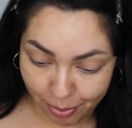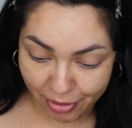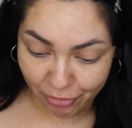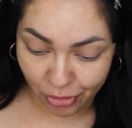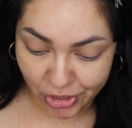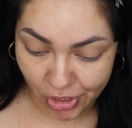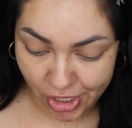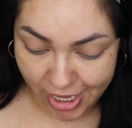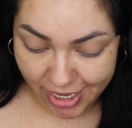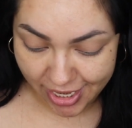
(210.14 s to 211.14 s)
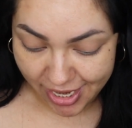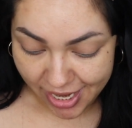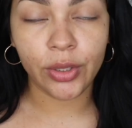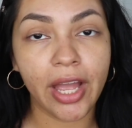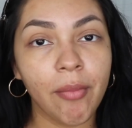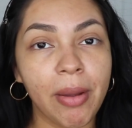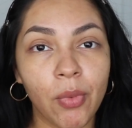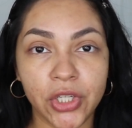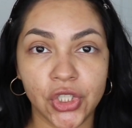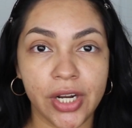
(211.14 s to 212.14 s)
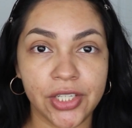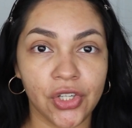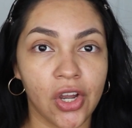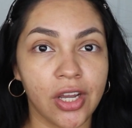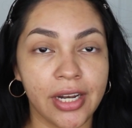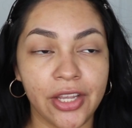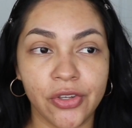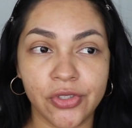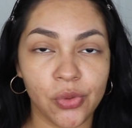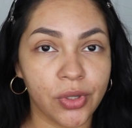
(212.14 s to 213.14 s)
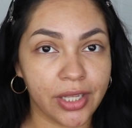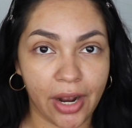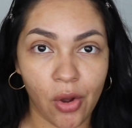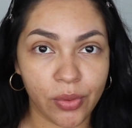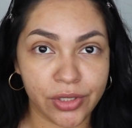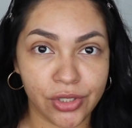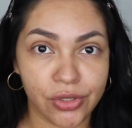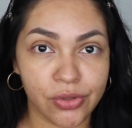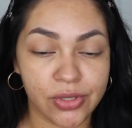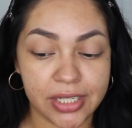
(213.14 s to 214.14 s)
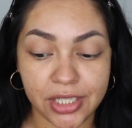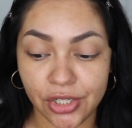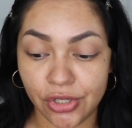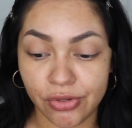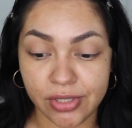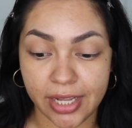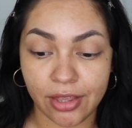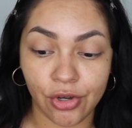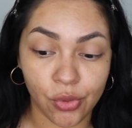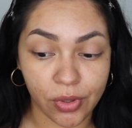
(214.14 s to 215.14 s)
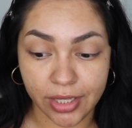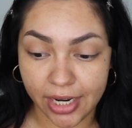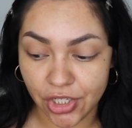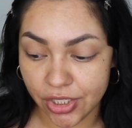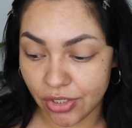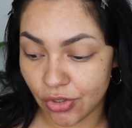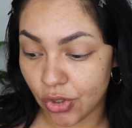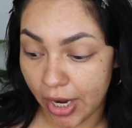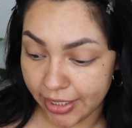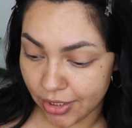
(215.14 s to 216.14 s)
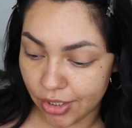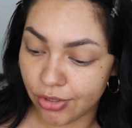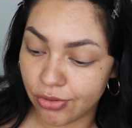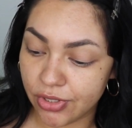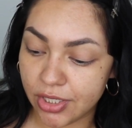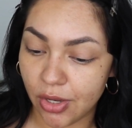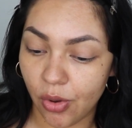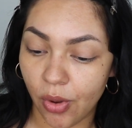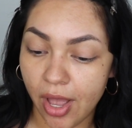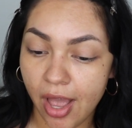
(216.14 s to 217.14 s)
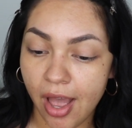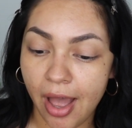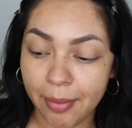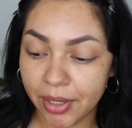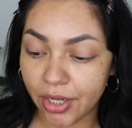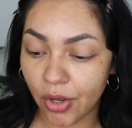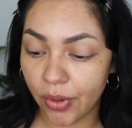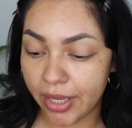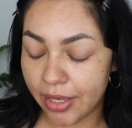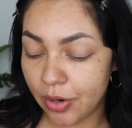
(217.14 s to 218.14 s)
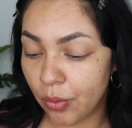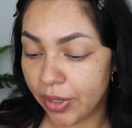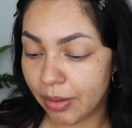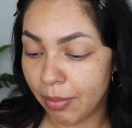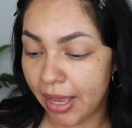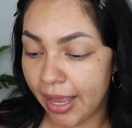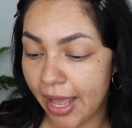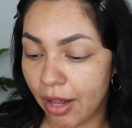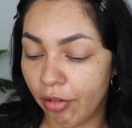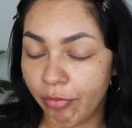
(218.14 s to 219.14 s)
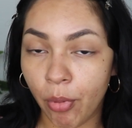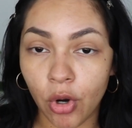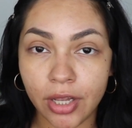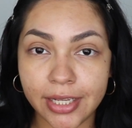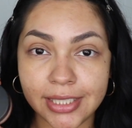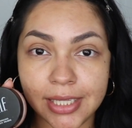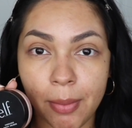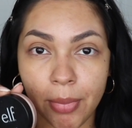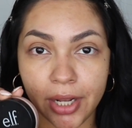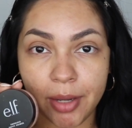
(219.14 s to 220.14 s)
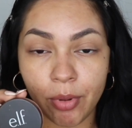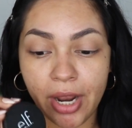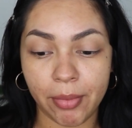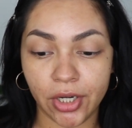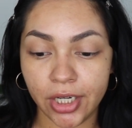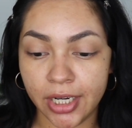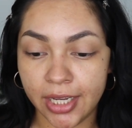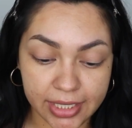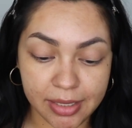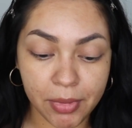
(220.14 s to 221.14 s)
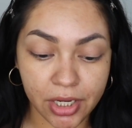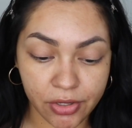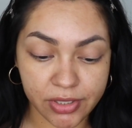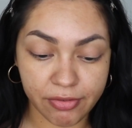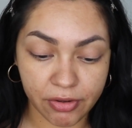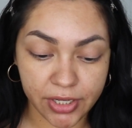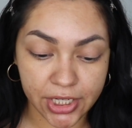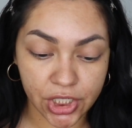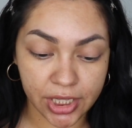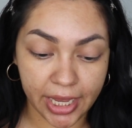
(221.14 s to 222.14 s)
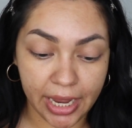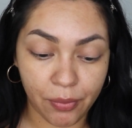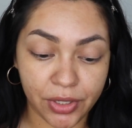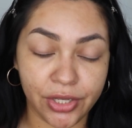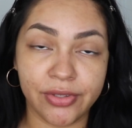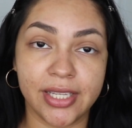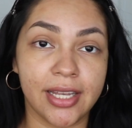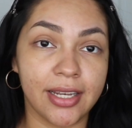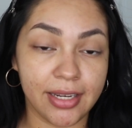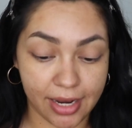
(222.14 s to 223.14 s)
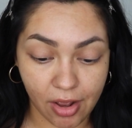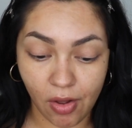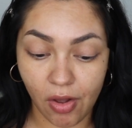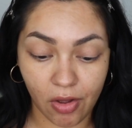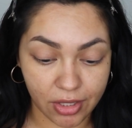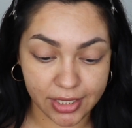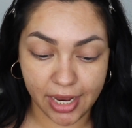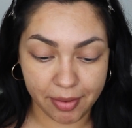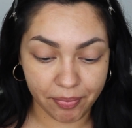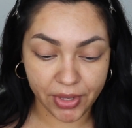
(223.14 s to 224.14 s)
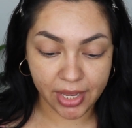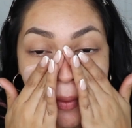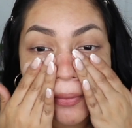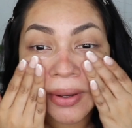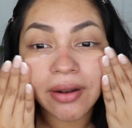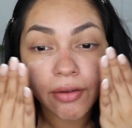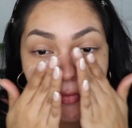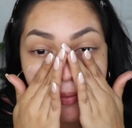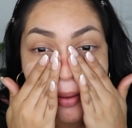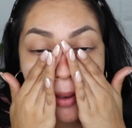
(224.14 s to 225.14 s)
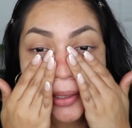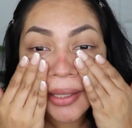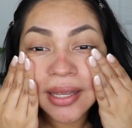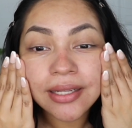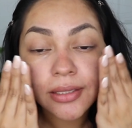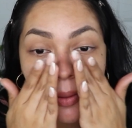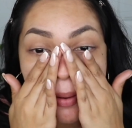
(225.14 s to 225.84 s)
before starting. I only had my moisturizer on. I used the one that I always use. I didn't use like the new one that I just tried to use. So I'm gonna go in with my e.l.f. Poreless Putty Primer, because I'm gonna use the foundation like I would use it all the time. Get rid of any